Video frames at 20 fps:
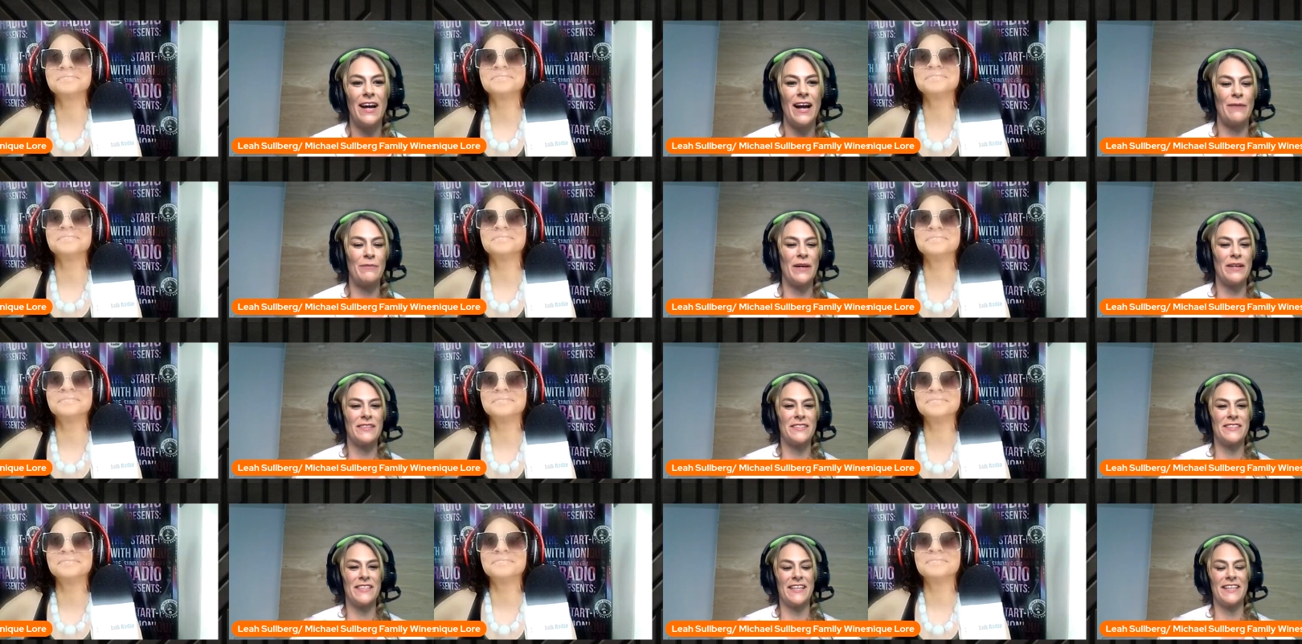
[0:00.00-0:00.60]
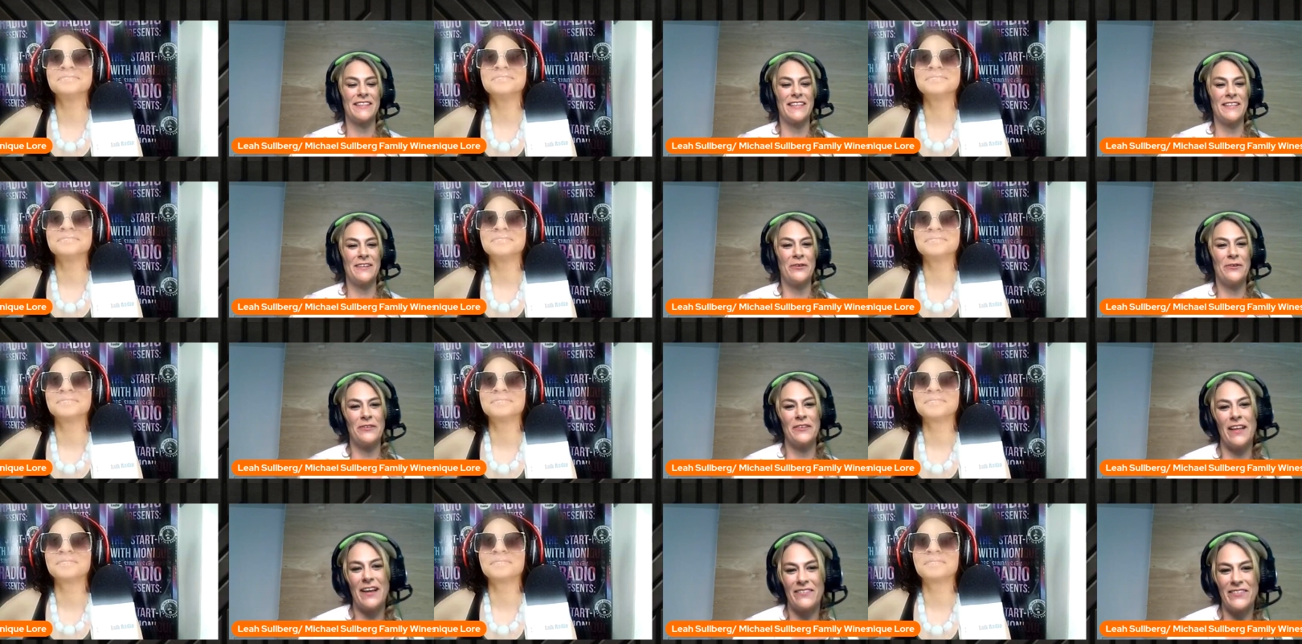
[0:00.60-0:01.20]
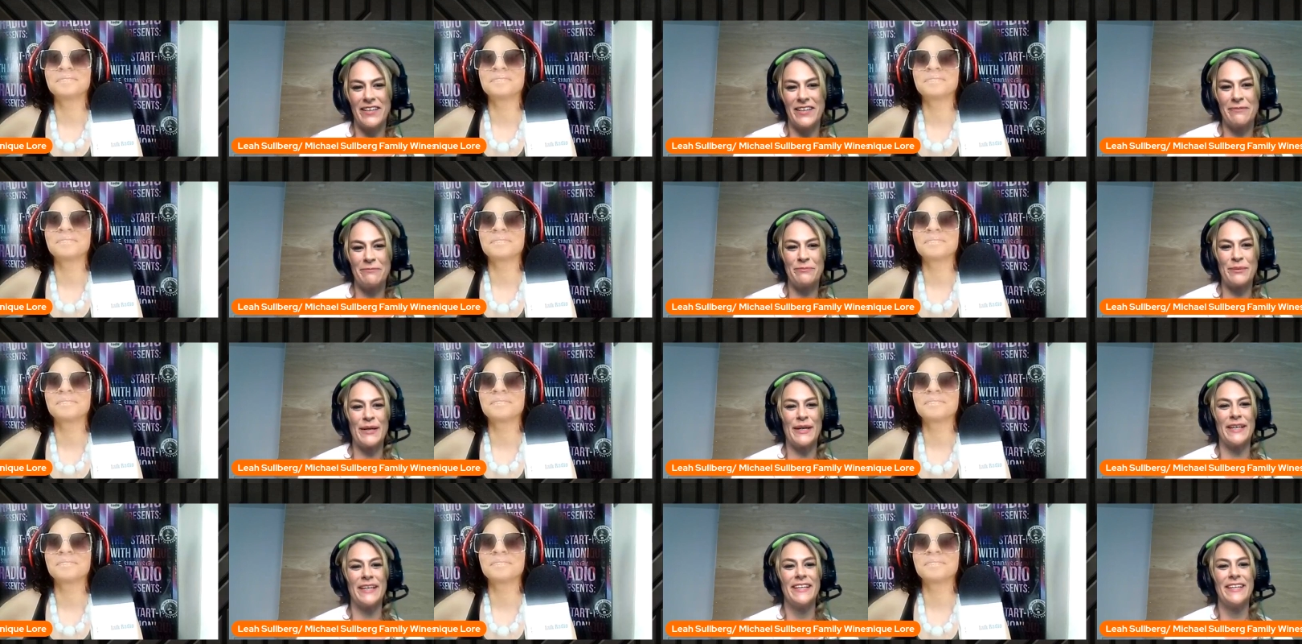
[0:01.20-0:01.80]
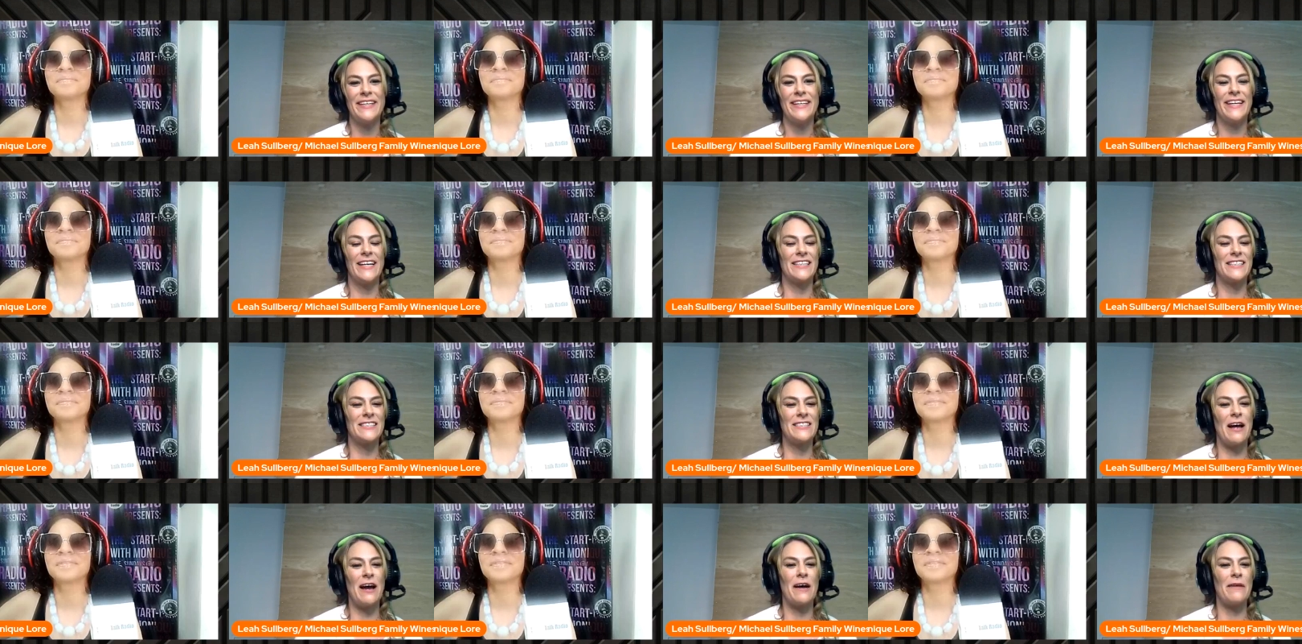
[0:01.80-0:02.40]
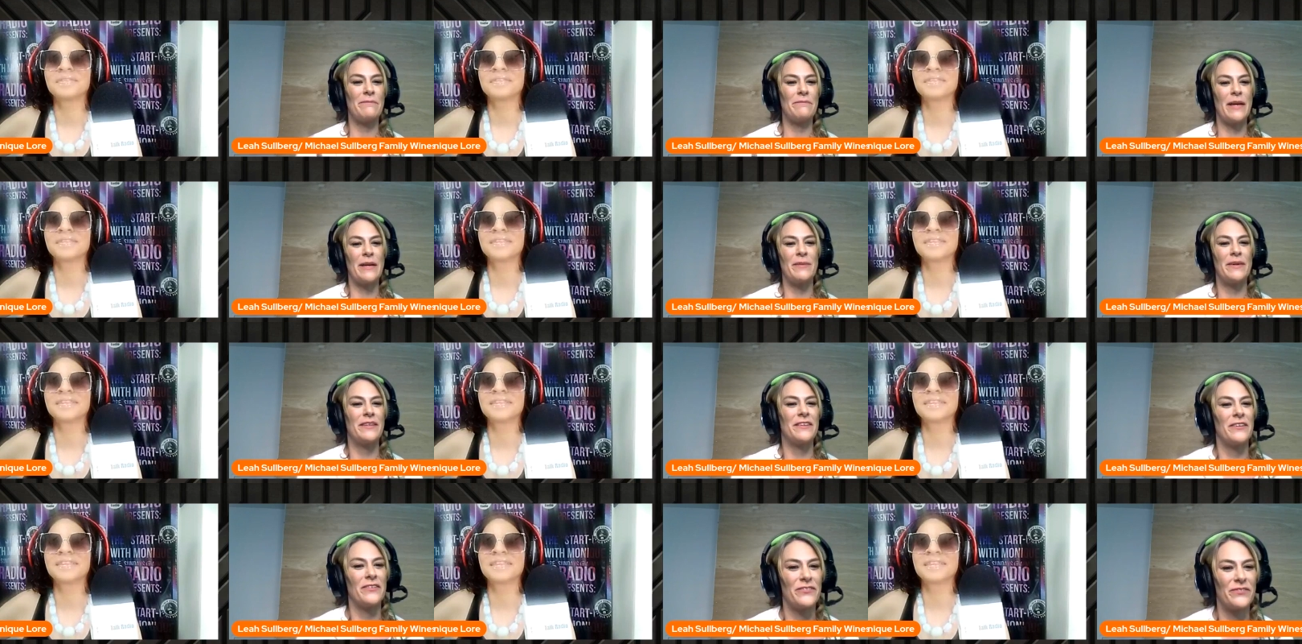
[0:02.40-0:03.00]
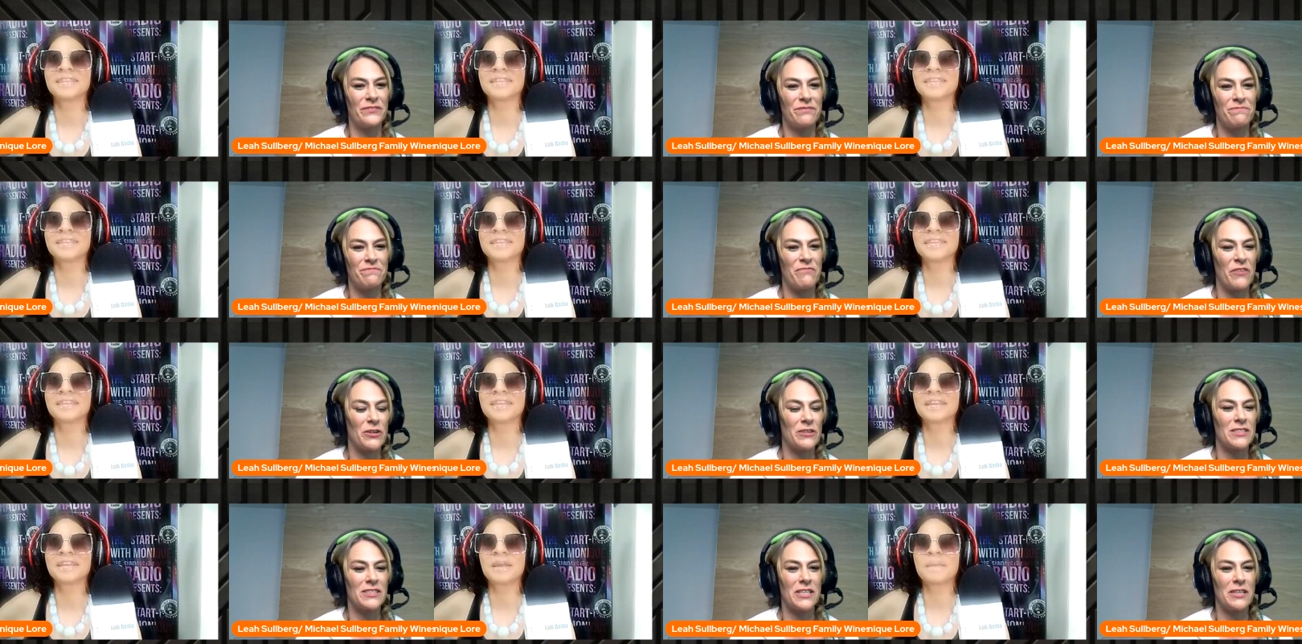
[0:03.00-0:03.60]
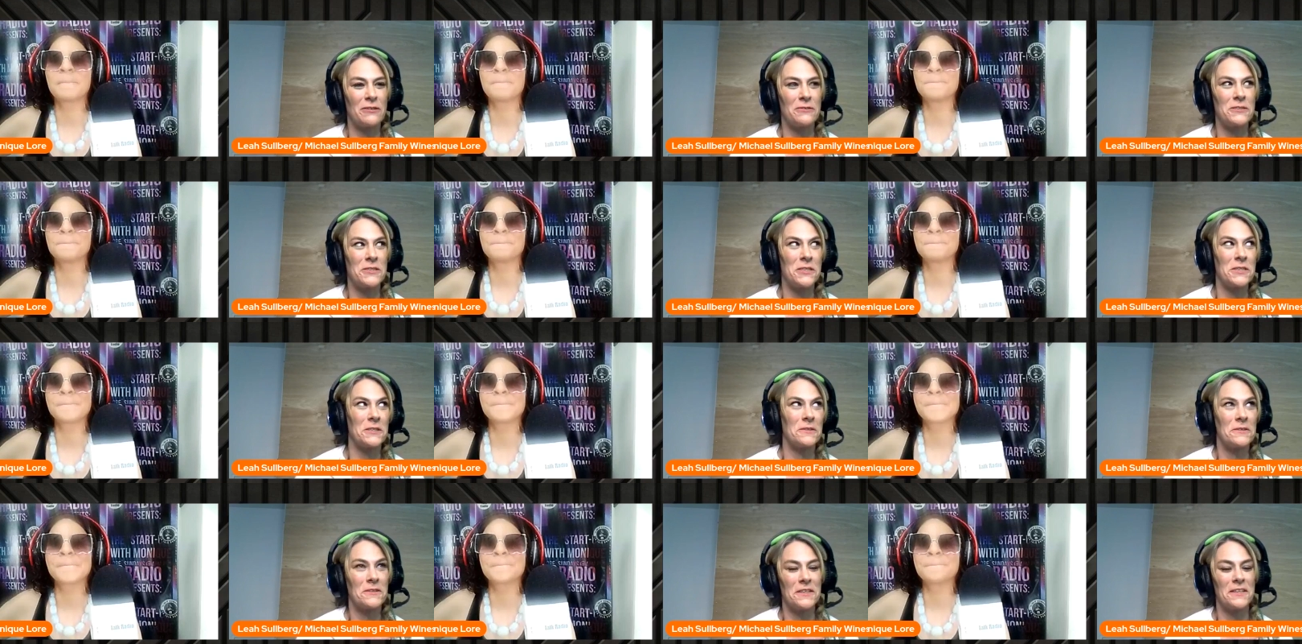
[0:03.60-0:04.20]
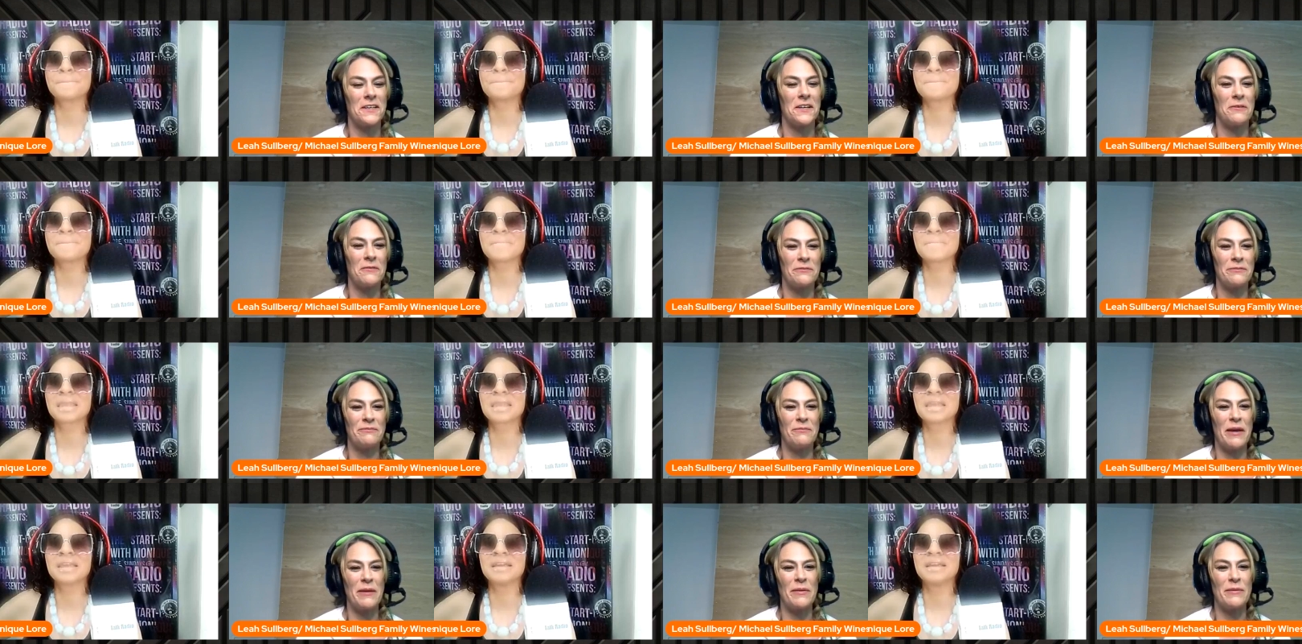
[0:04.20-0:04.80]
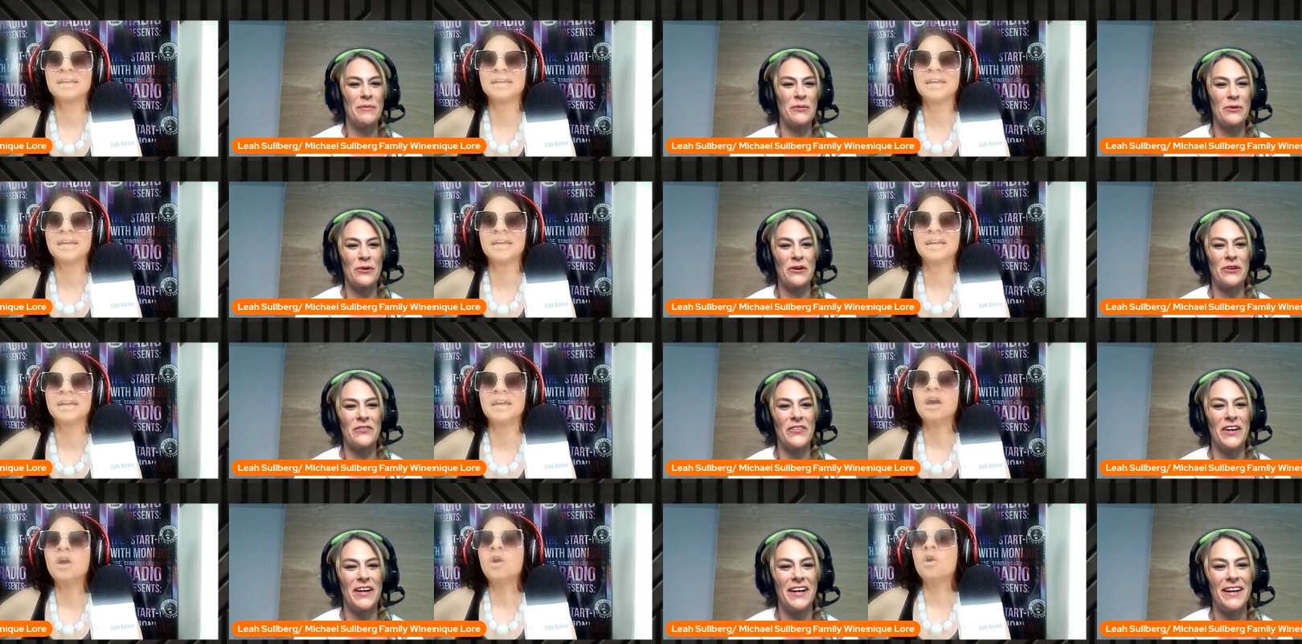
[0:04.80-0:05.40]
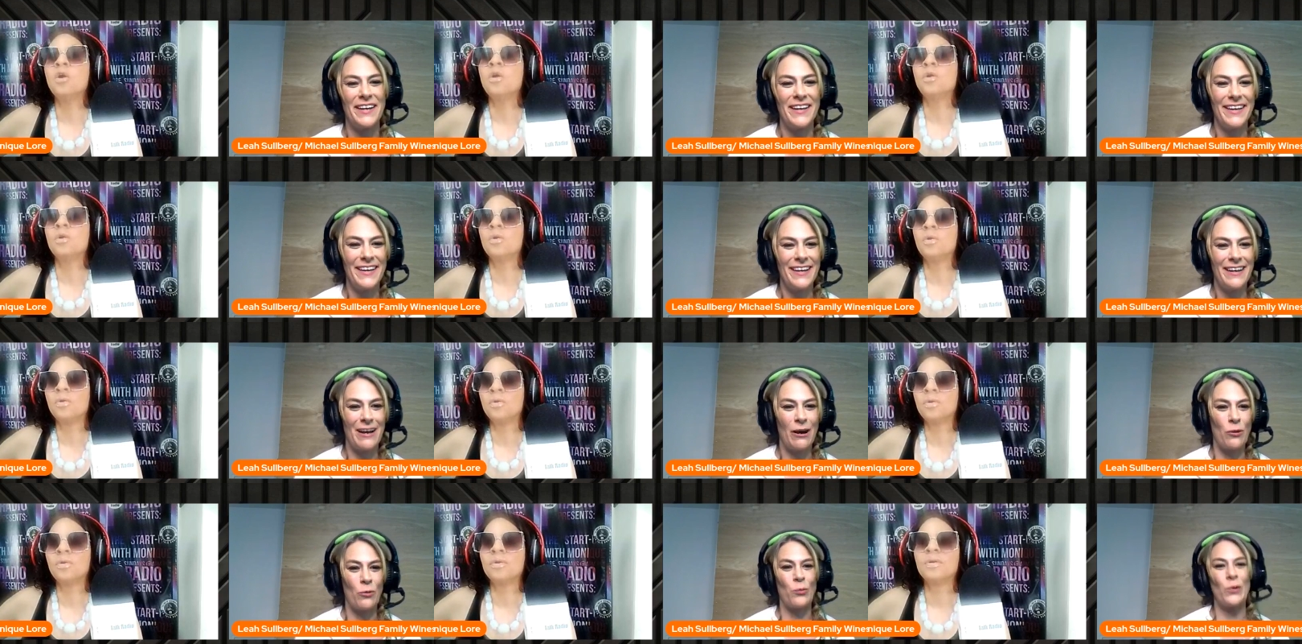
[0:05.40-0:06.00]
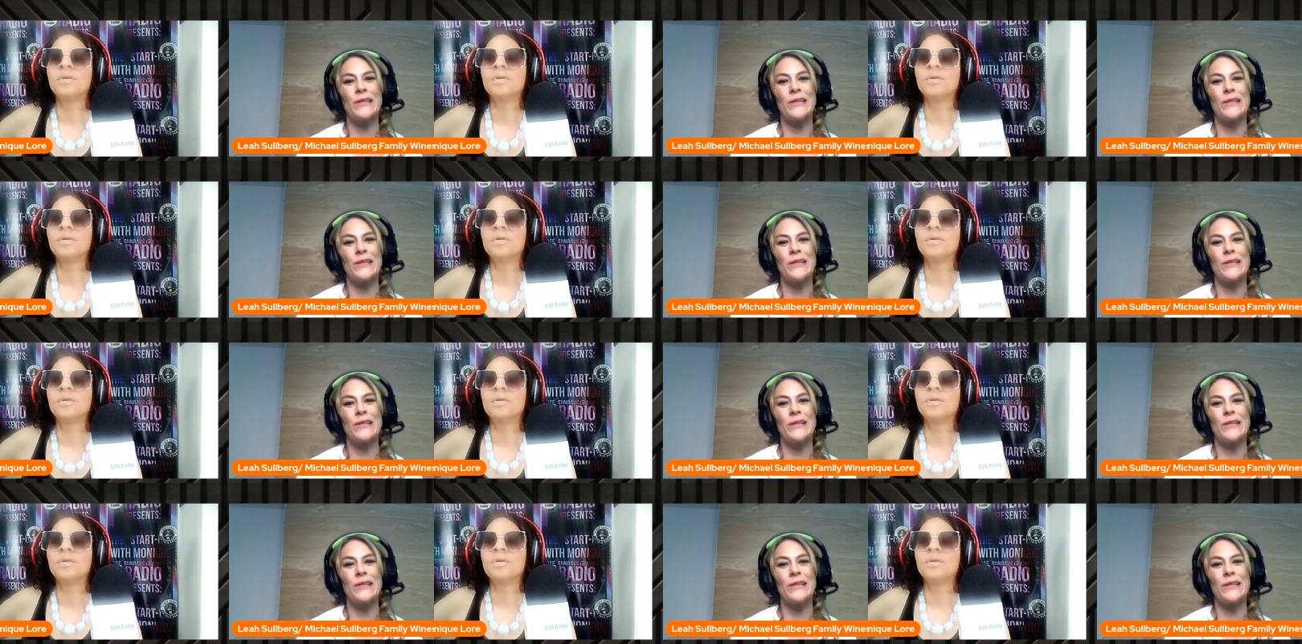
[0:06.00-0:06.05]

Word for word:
Speaker 1: I'm not saying they don't love it, but it's not maybe their first go to. You know, maybe more of a a